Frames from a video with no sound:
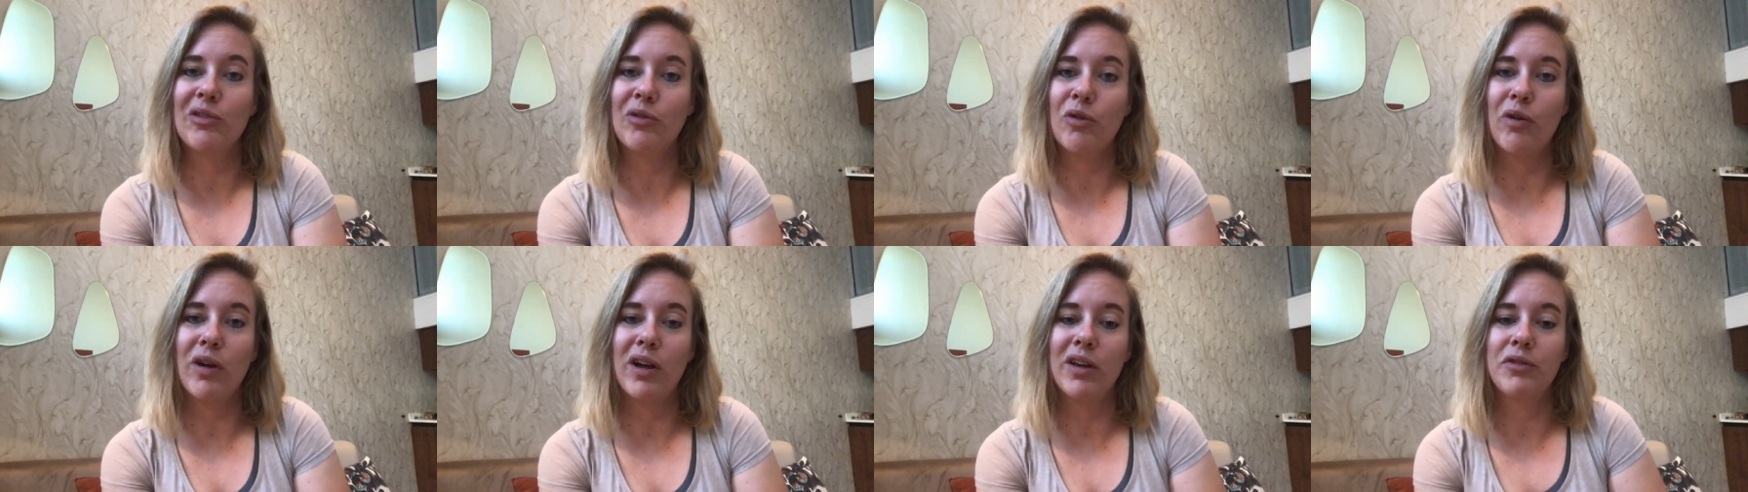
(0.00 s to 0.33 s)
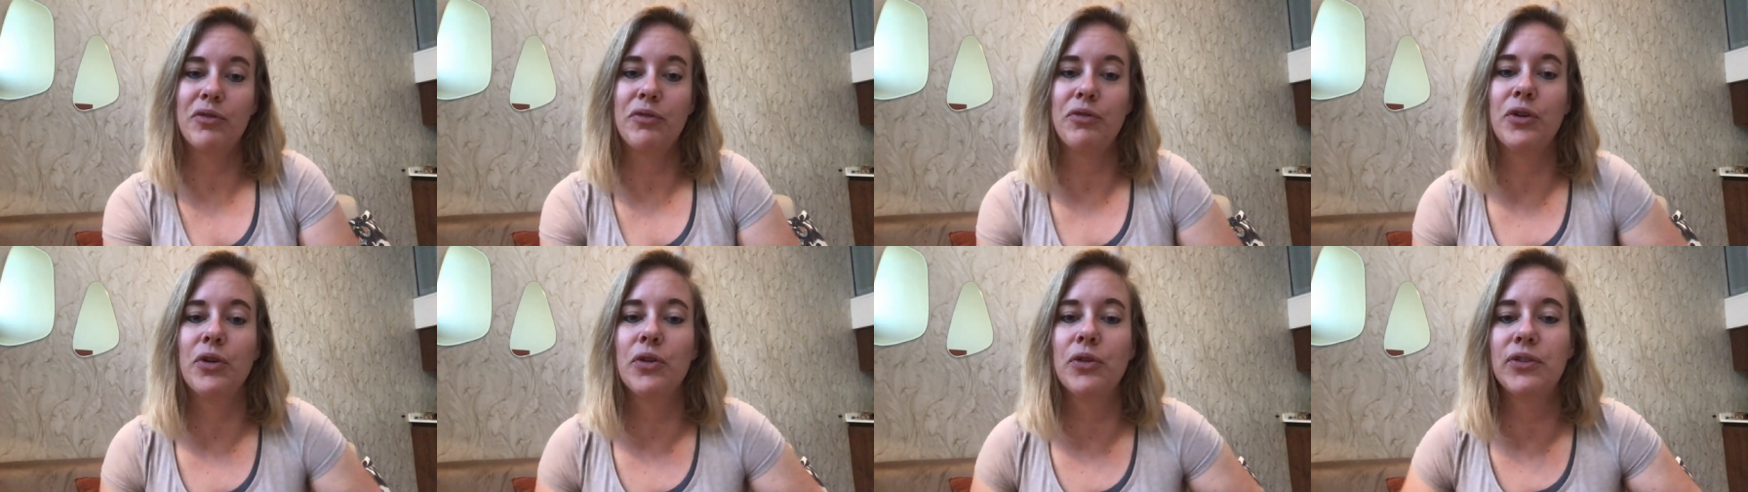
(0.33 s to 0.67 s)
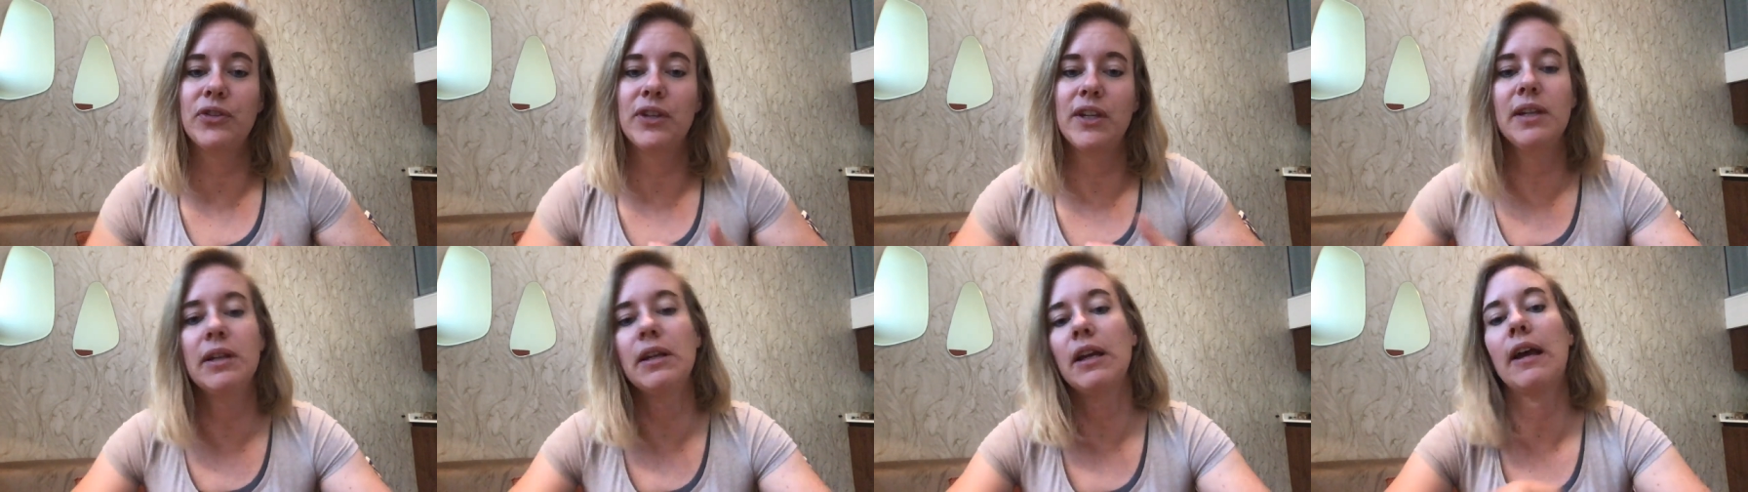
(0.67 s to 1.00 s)
quite
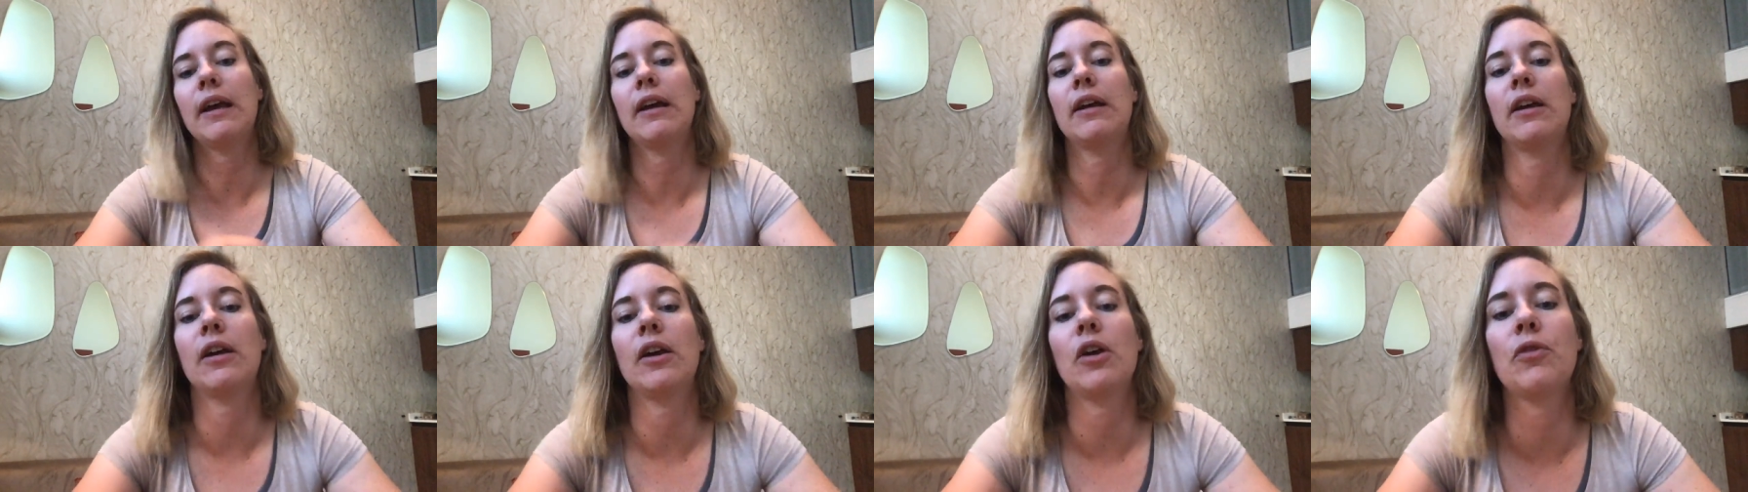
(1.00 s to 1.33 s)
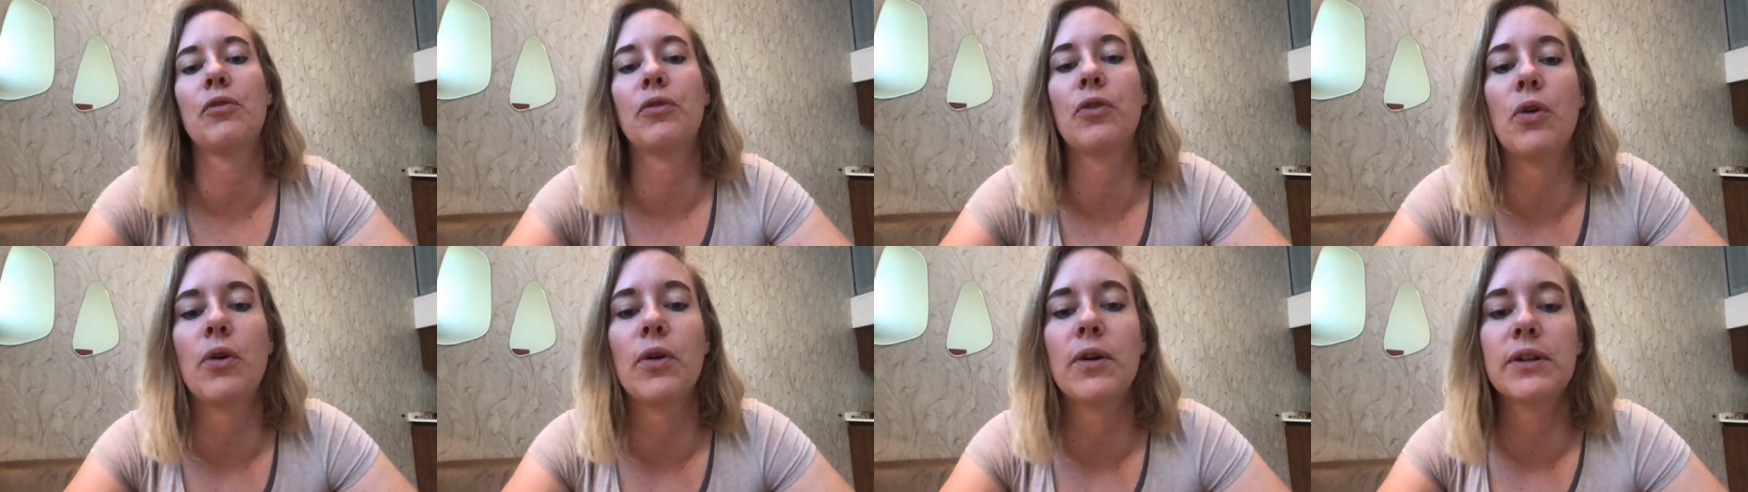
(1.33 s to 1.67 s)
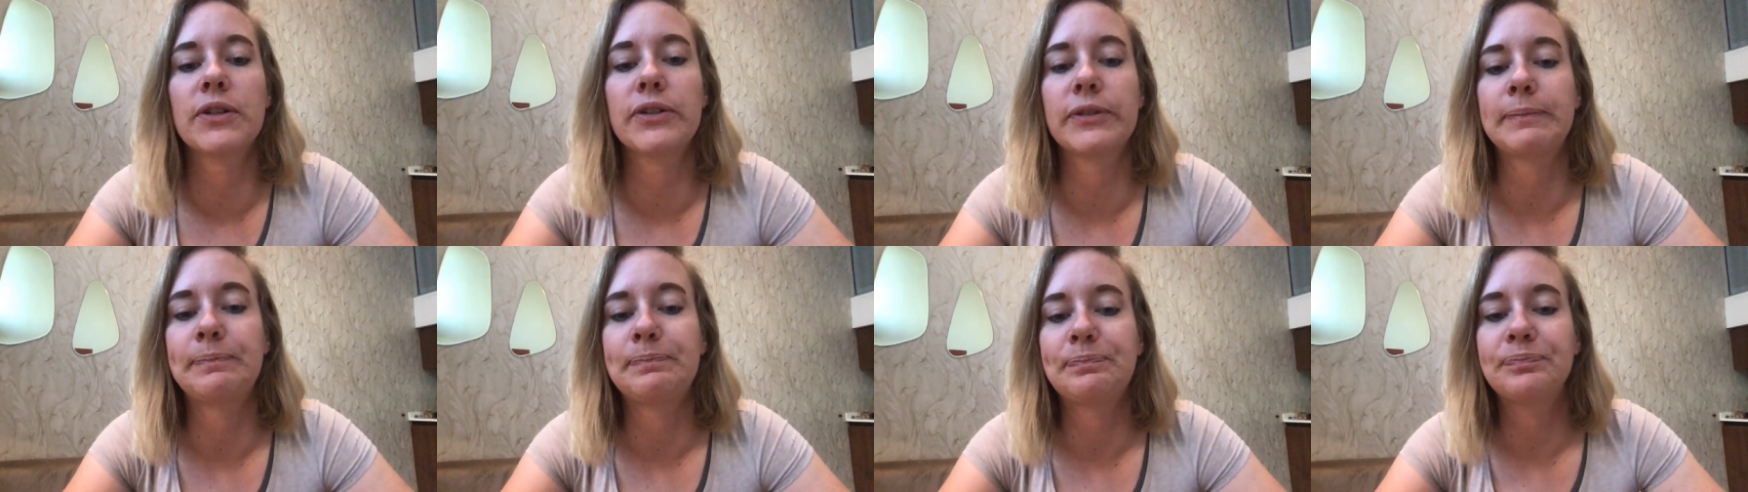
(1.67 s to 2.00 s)
filthy, of
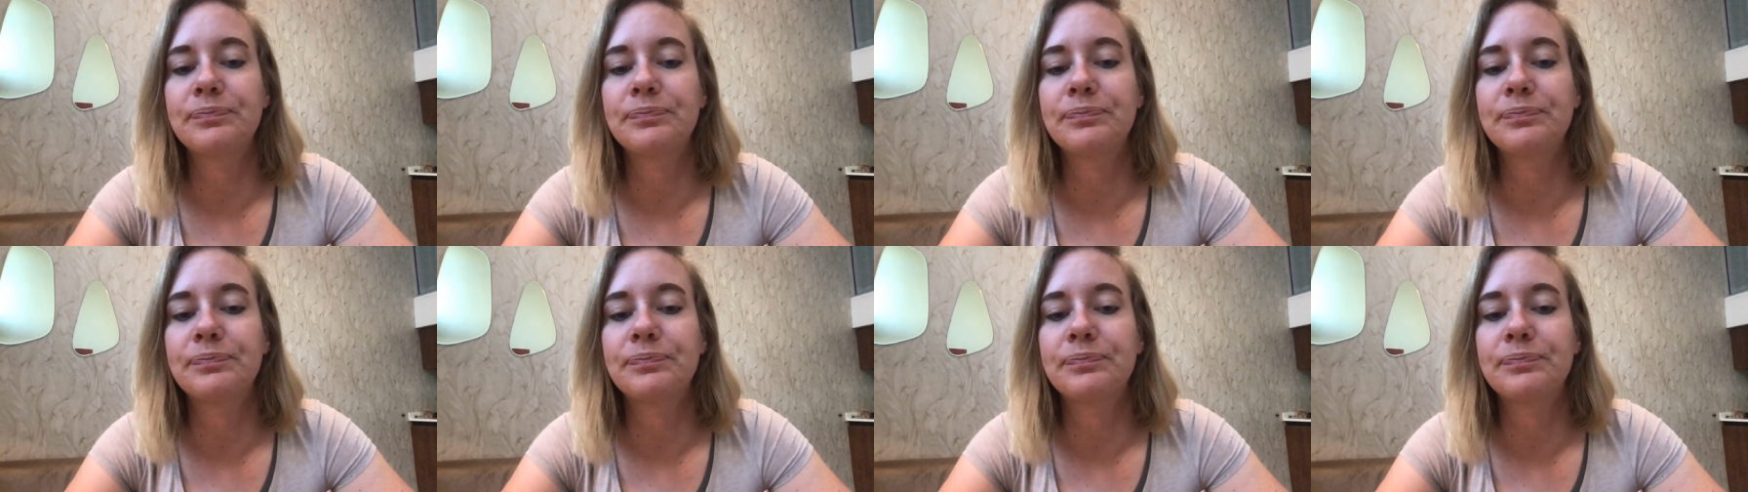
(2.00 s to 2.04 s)
course,